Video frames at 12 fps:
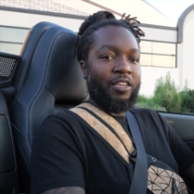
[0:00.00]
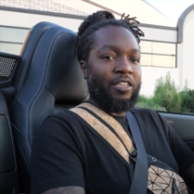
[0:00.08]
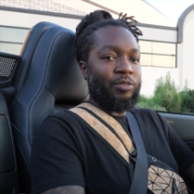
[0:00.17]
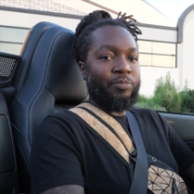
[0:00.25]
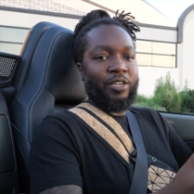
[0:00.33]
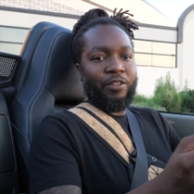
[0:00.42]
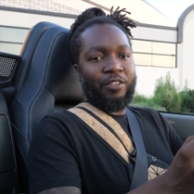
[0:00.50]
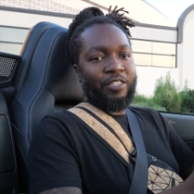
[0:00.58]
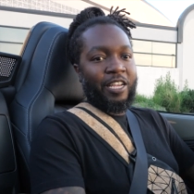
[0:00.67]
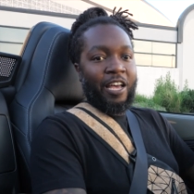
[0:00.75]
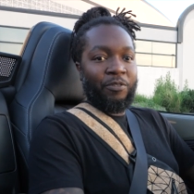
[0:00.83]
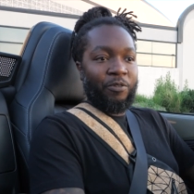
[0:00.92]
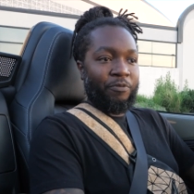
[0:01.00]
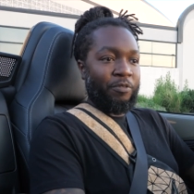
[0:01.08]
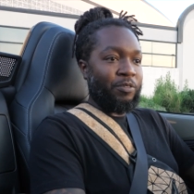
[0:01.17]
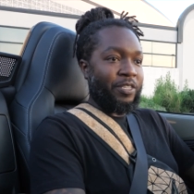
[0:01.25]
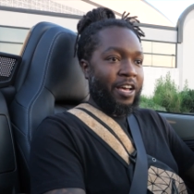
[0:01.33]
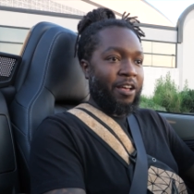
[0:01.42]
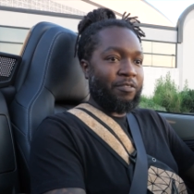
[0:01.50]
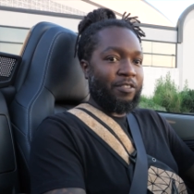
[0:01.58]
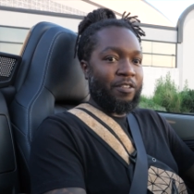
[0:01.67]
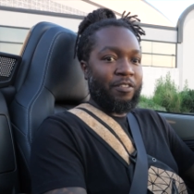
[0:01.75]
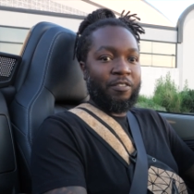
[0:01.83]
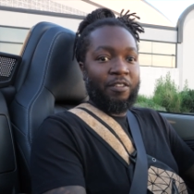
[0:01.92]
He's been on the channel a few times,
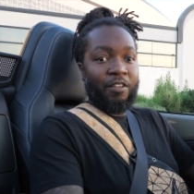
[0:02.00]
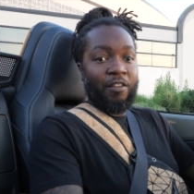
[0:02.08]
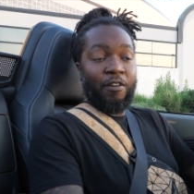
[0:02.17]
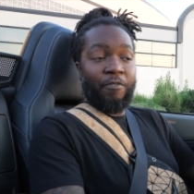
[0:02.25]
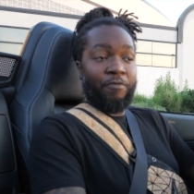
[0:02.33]
and a